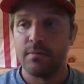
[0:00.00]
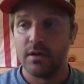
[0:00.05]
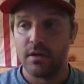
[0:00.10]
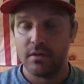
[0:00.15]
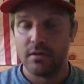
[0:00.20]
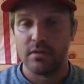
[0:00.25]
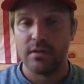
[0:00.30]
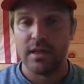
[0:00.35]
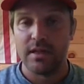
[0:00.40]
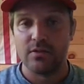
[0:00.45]

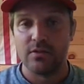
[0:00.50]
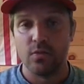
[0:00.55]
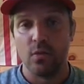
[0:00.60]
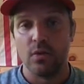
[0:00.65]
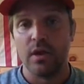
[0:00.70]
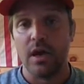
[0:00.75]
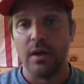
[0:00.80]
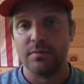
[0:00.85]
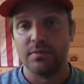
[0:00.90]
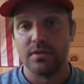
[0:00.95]
But that's
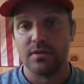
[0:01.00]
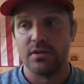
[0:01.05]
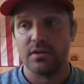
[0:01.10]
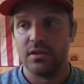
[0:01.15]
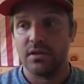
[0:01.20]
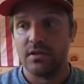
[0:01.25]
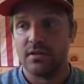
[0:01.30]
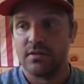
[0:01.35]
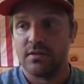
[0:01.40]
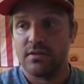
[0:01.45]
one option,
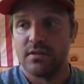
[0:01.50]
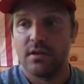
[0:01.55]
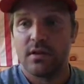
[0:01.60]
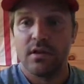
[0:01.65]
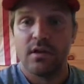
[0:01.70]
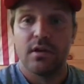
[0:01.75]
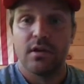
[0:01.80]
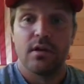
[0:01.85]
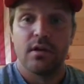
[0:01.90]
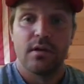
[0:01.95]
is
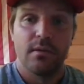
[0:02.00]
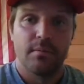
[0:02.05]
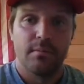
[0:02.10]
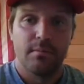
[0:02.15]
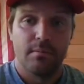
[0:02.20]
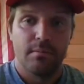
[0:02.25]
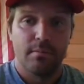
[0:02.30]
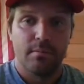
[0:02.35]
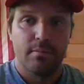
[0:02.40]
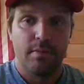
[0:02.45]

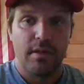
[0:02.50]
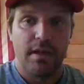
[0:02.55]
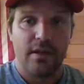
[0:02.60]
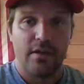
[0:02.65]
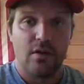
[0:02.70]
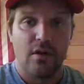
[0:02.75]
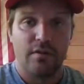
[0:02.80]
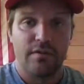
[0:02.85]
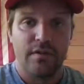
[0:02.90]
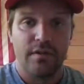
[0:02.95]

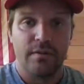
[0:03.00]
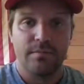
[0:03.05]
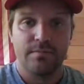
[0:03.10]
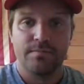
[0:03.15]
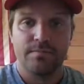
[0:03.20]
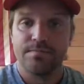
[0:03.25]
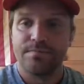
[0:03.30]
black coffee.